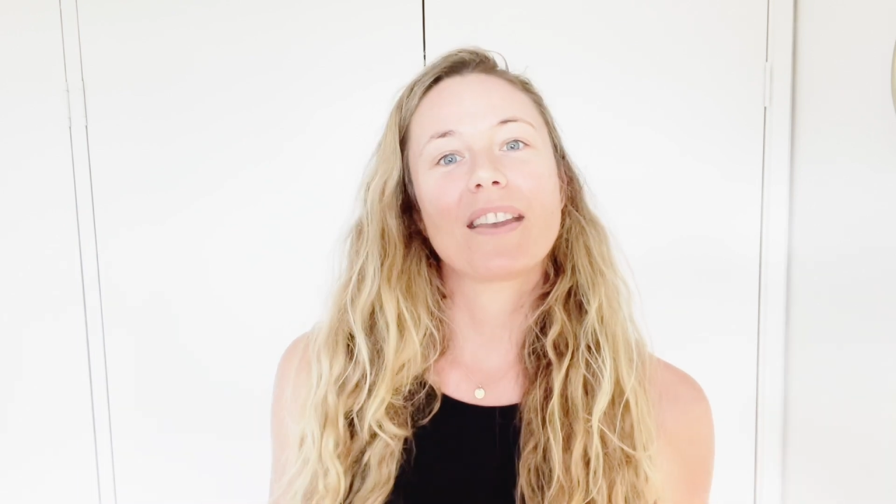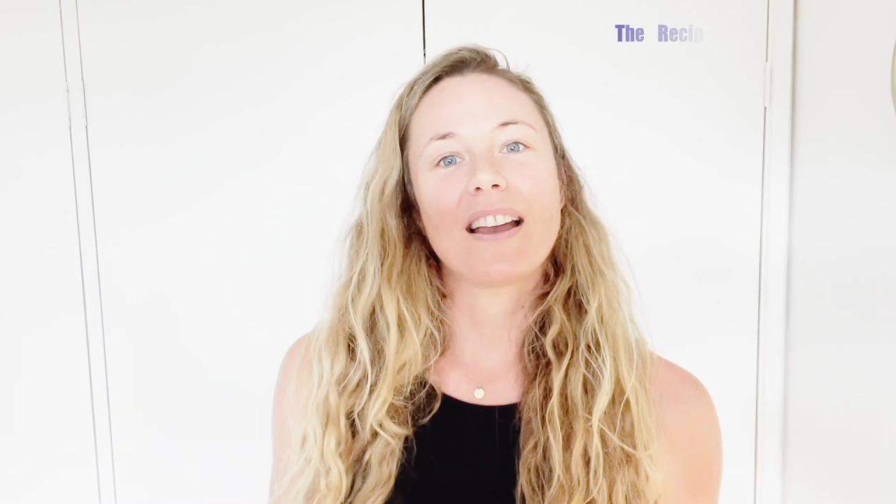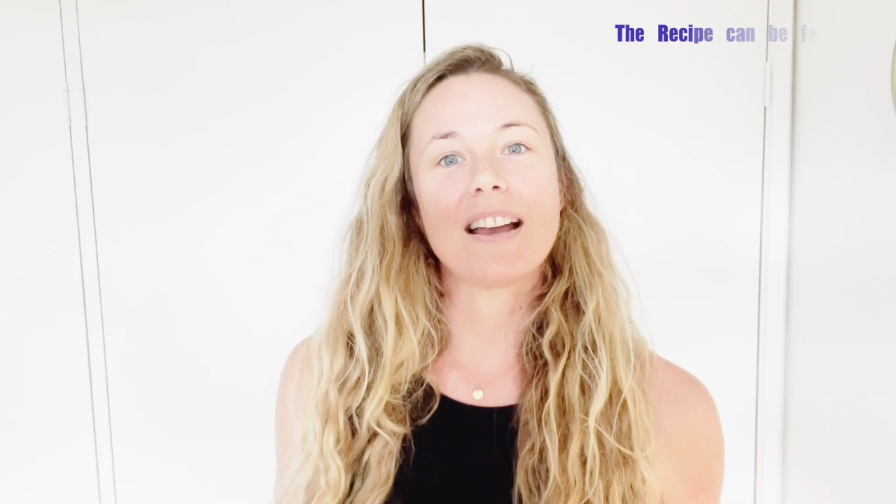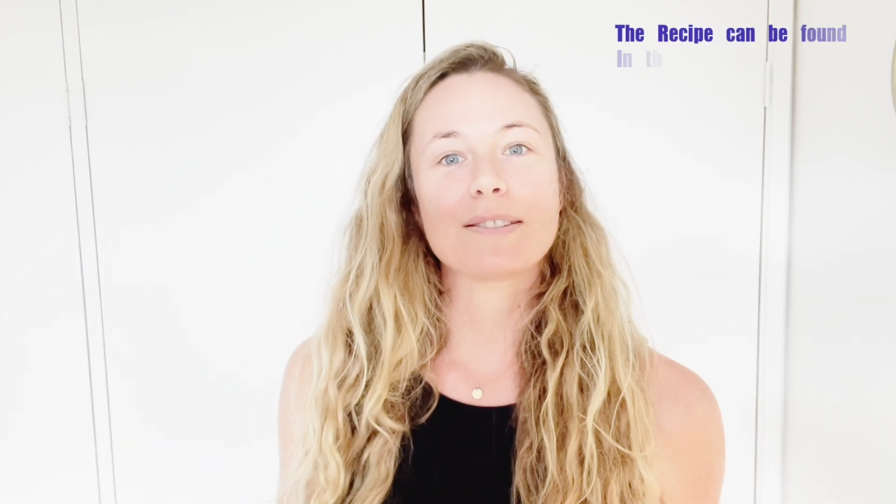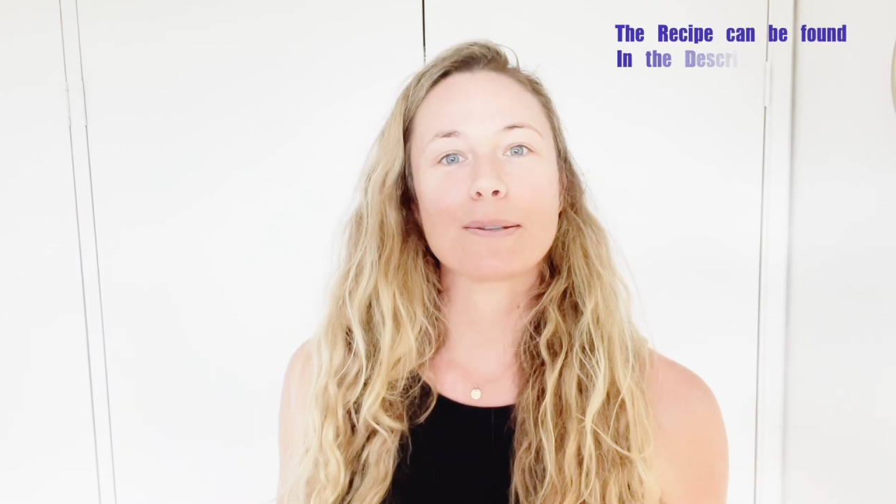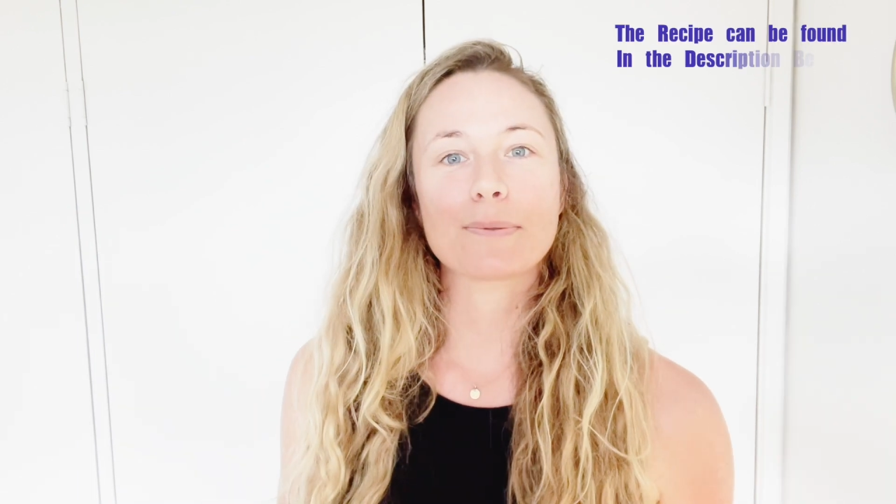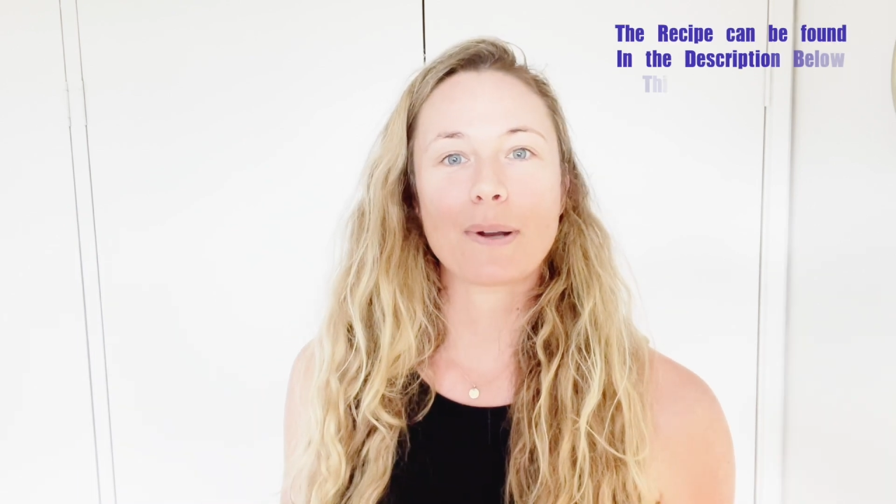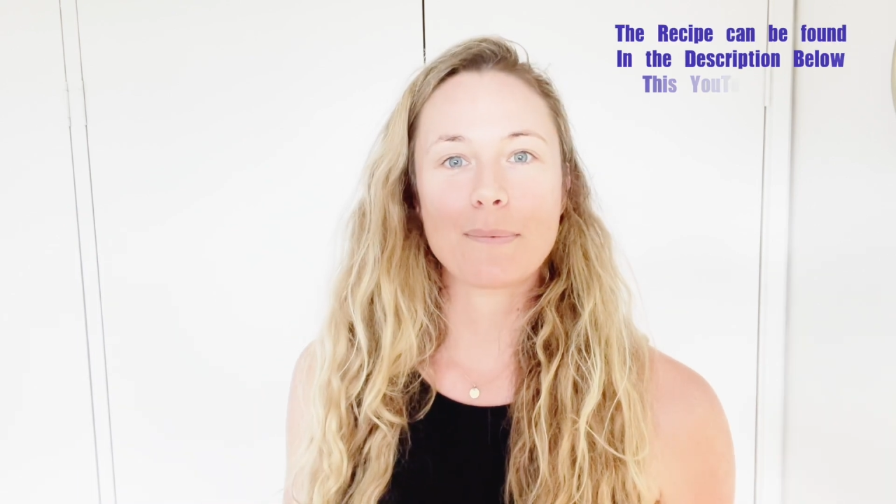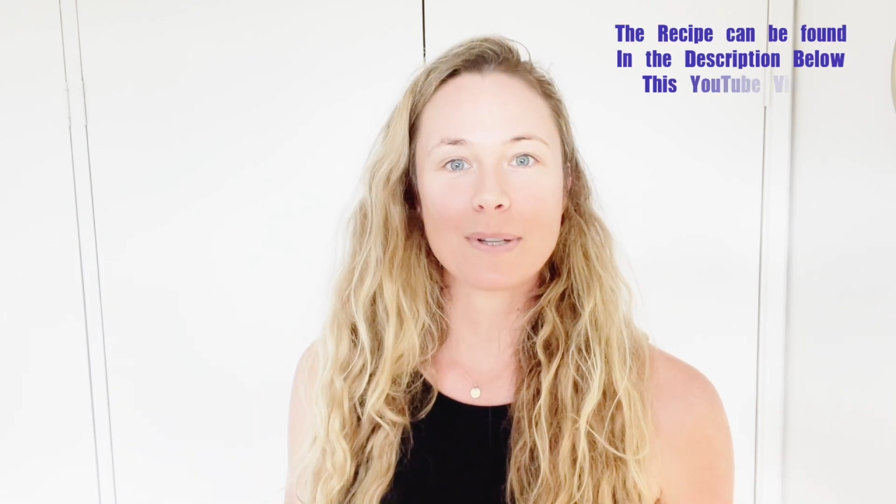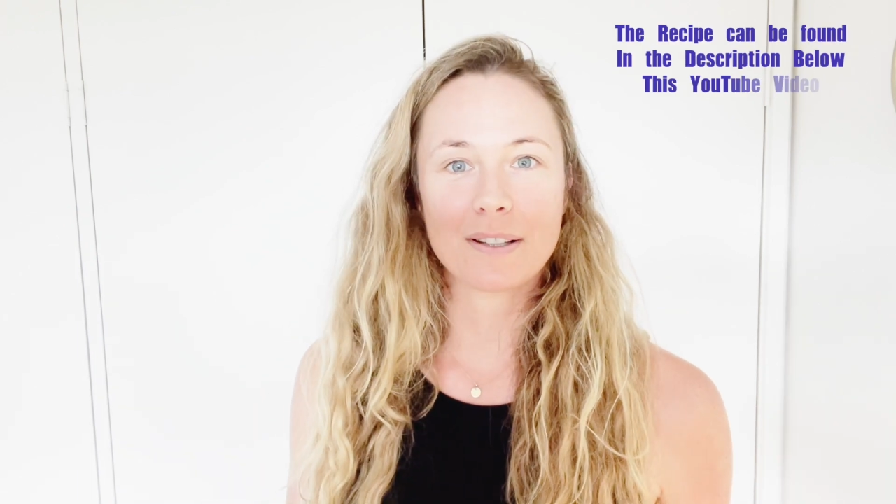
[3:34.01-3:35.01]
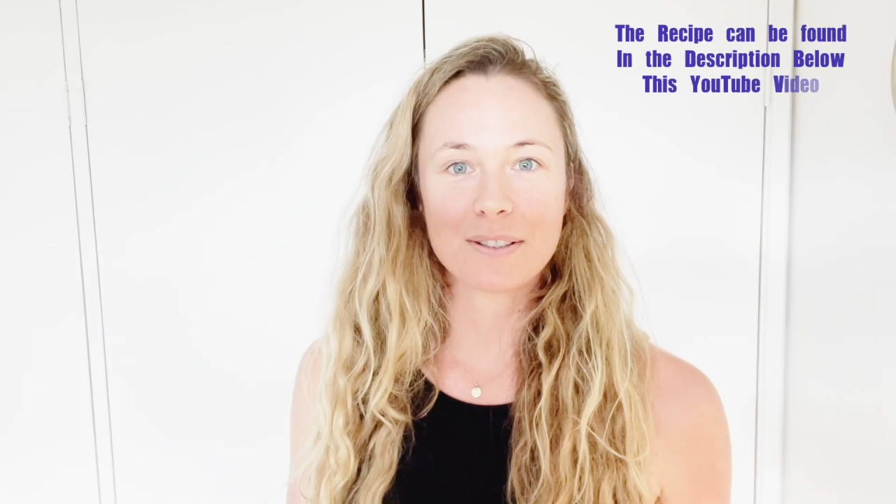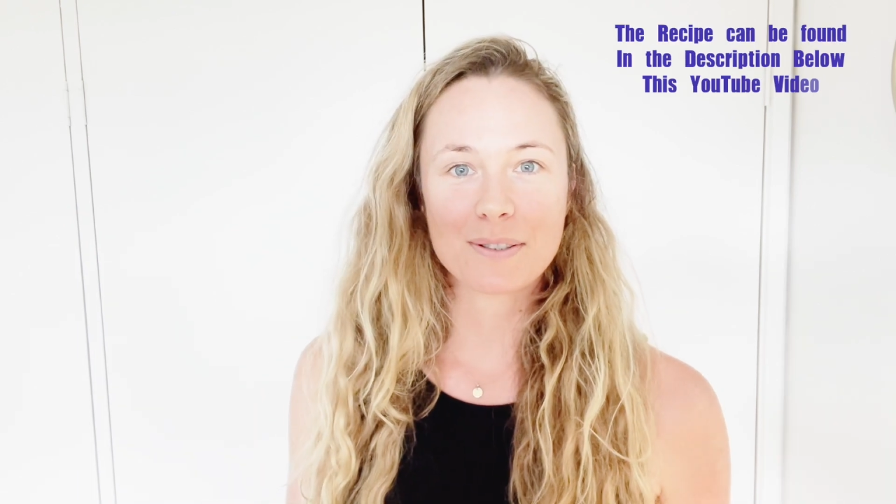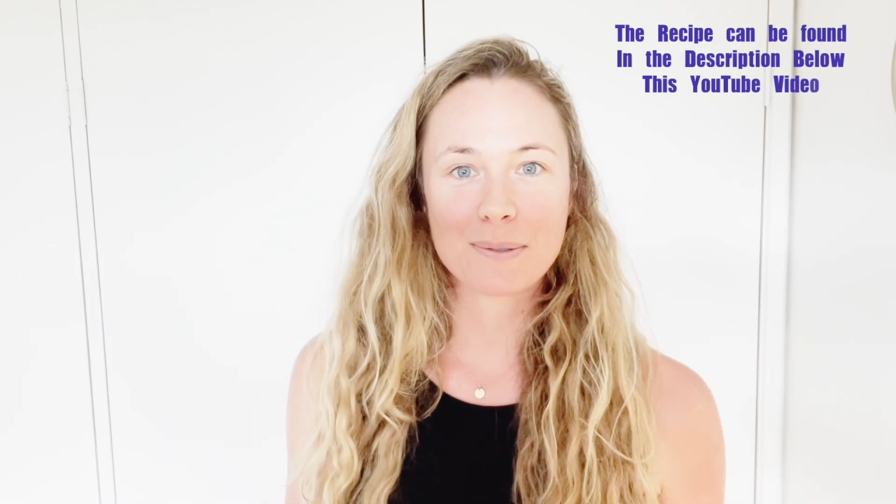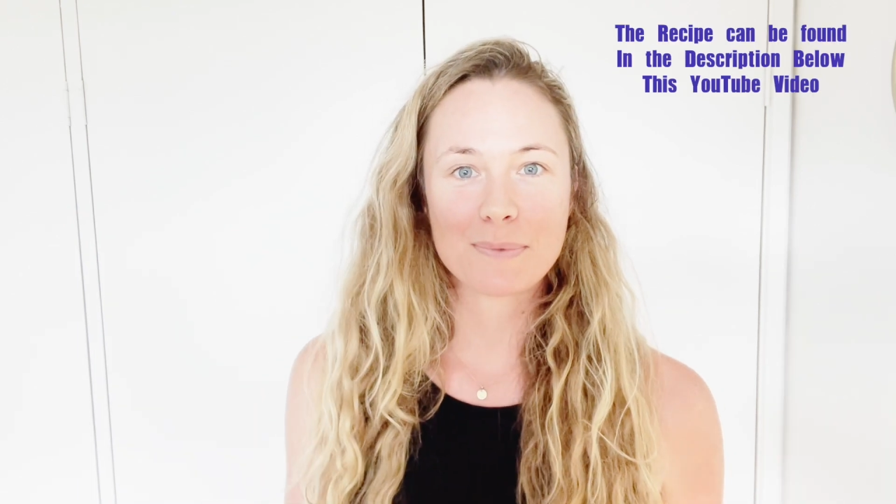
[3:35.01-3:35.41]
and subscribe to our YouTube